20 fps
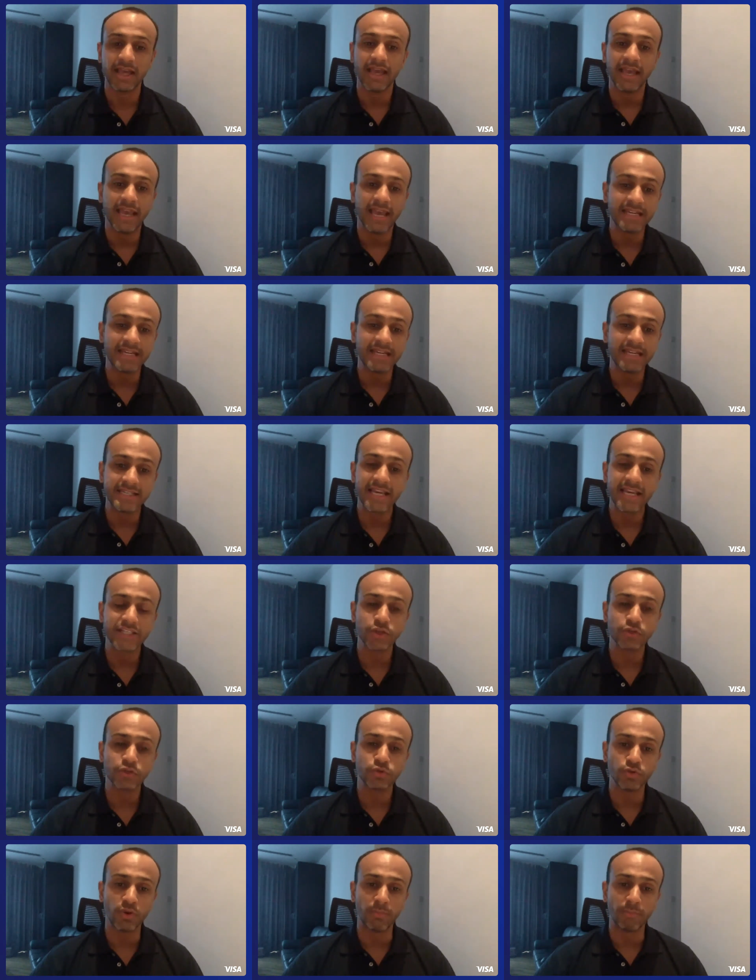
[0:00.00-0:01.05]
It takes
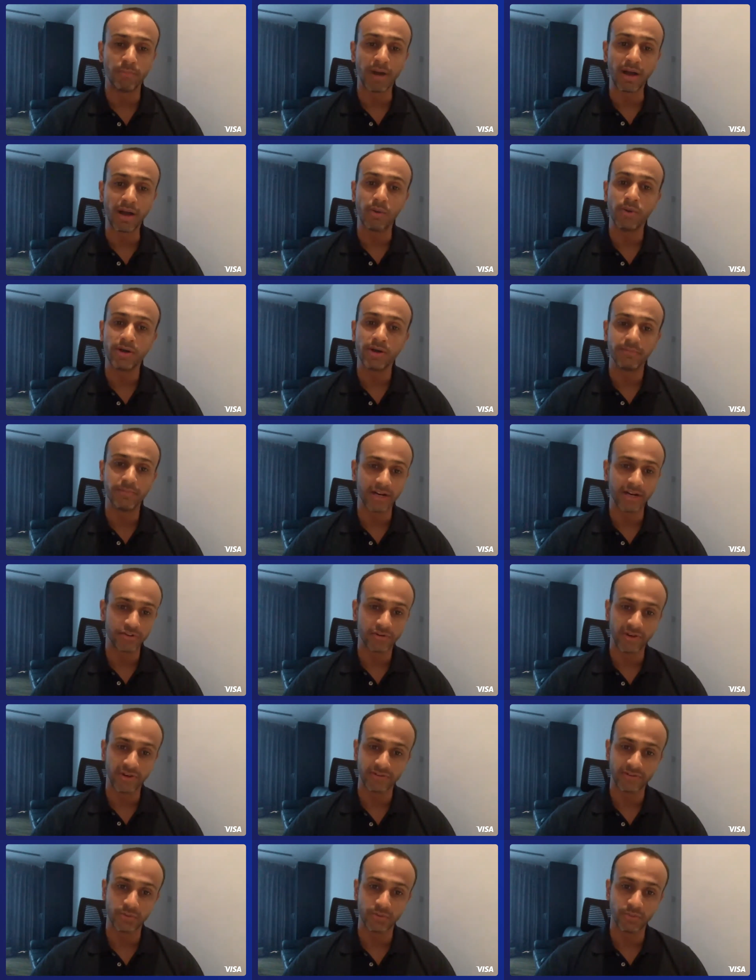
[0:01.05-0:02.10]
you to a powered by
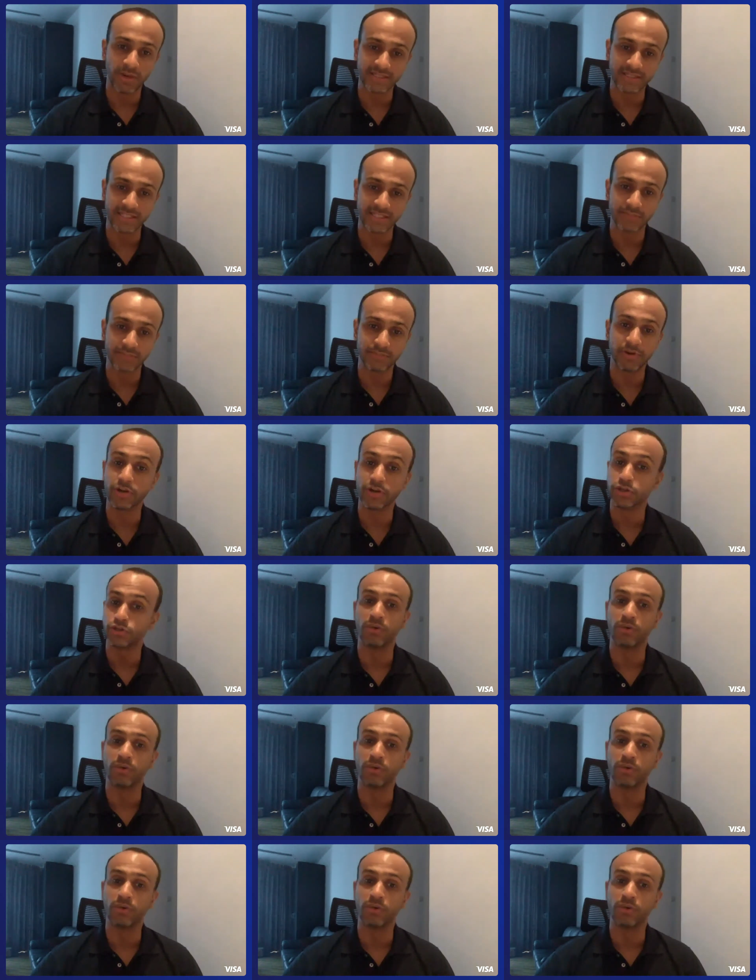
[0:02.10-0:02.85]
TransferWise experience,